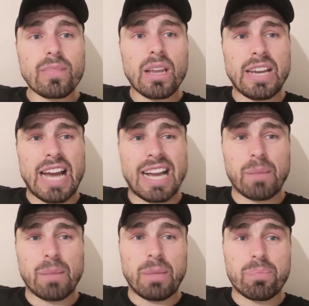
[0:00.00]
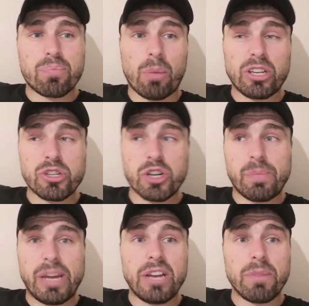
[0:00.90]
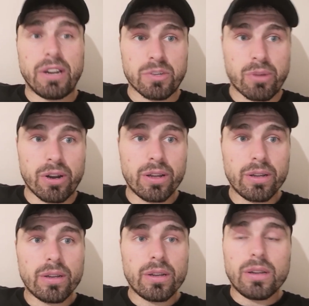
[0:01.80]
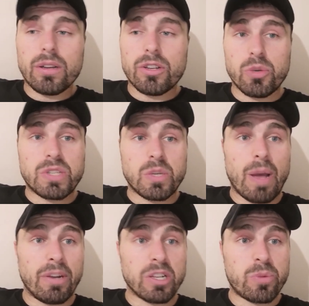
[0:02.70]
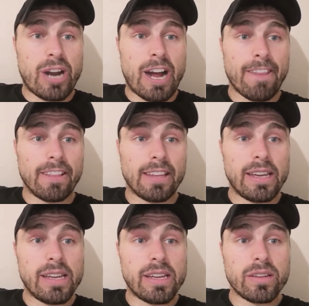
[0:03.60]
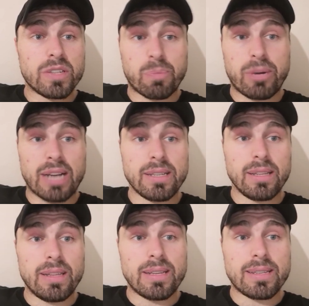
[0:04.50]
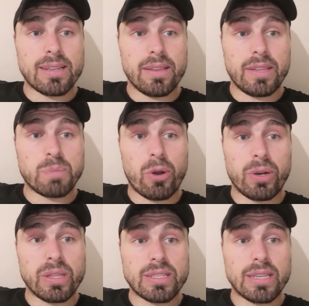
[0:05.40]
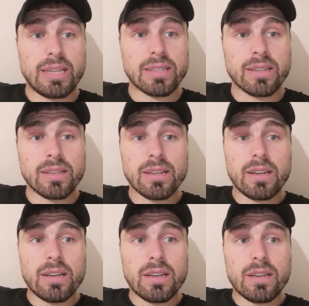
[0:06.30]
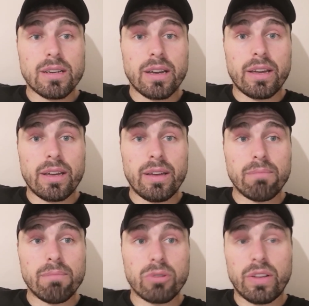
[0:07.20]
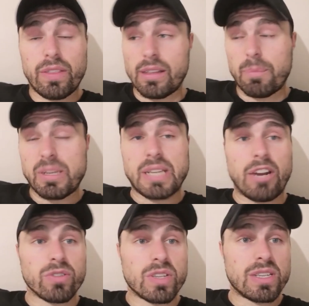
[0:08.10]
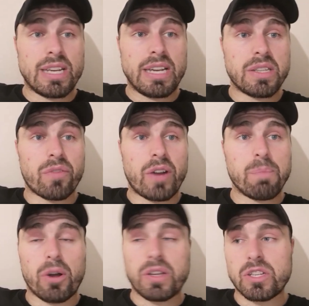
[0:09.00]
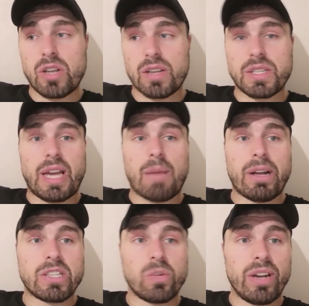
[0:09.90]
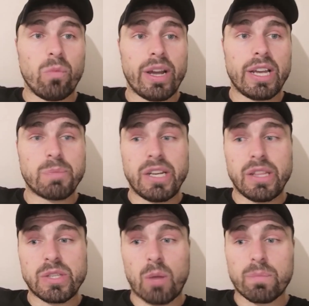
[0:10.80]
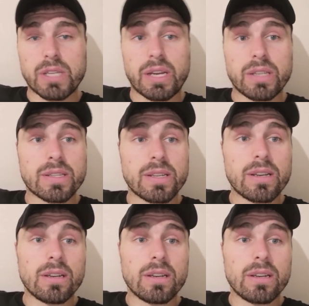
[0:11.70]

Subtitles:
and arguably probably should have beat Middlesbrough due to where Middlesbrough are in the league. Surprisingly, at this point of the season. And they'll be seeing us as an easy 3 points, a chance to get back to winning ways, being in the top six.